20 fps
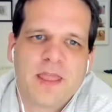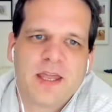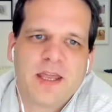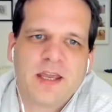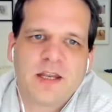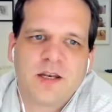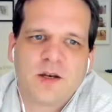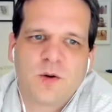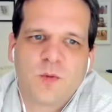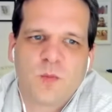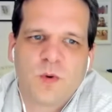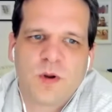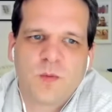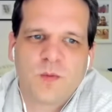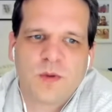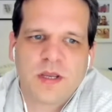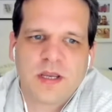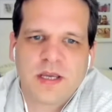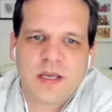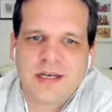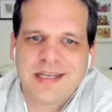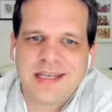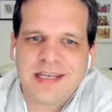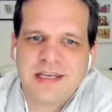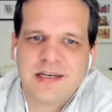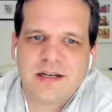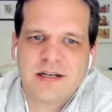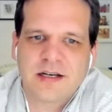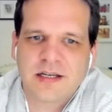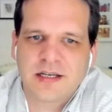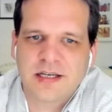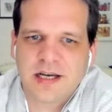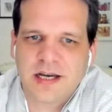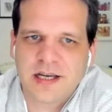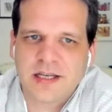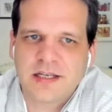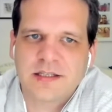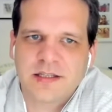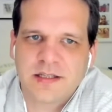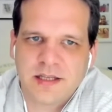and where we can either
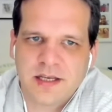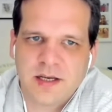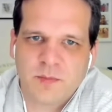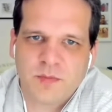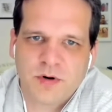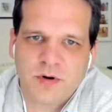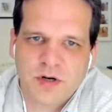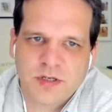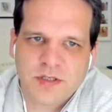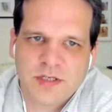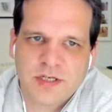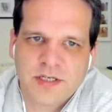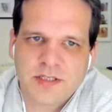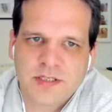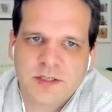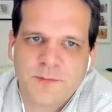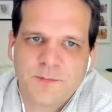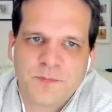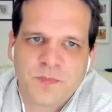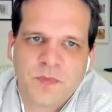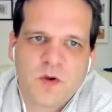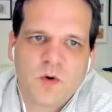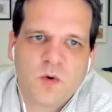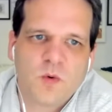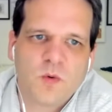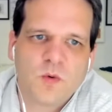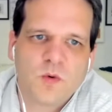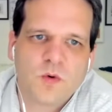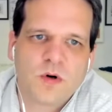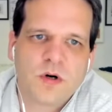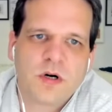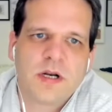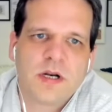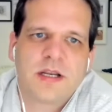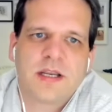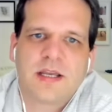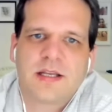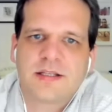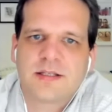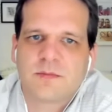guide their process or
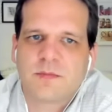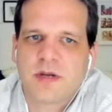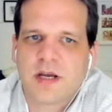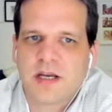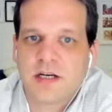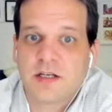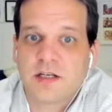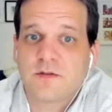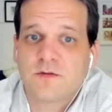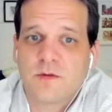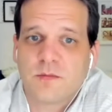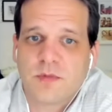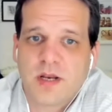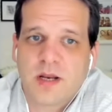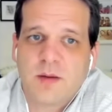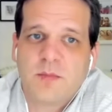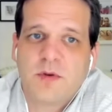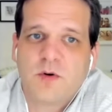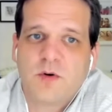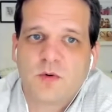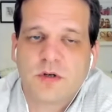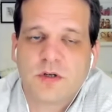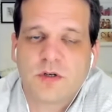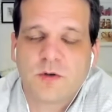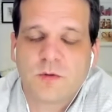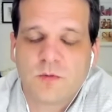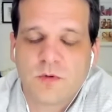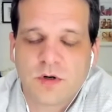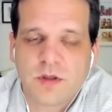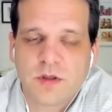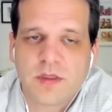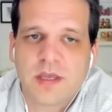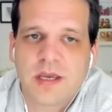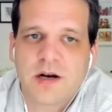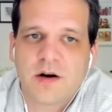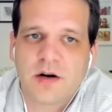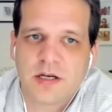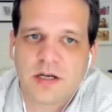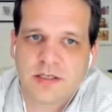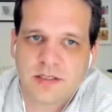get some guidance from them in order to work
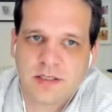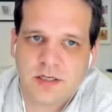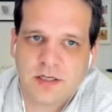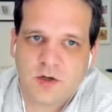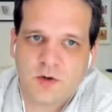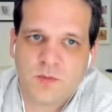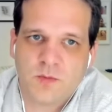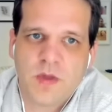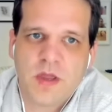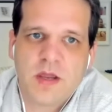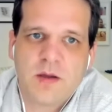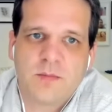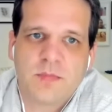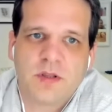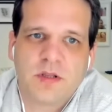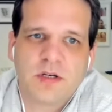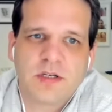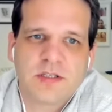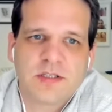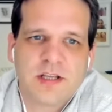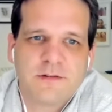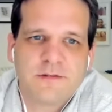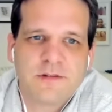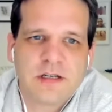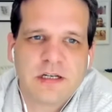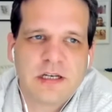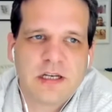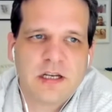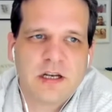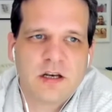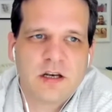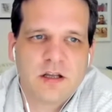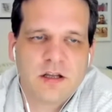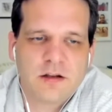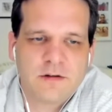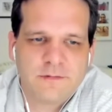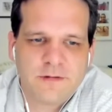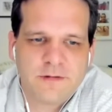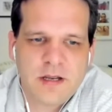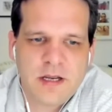their SEO. But there's definitely a lot
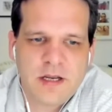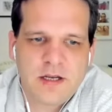of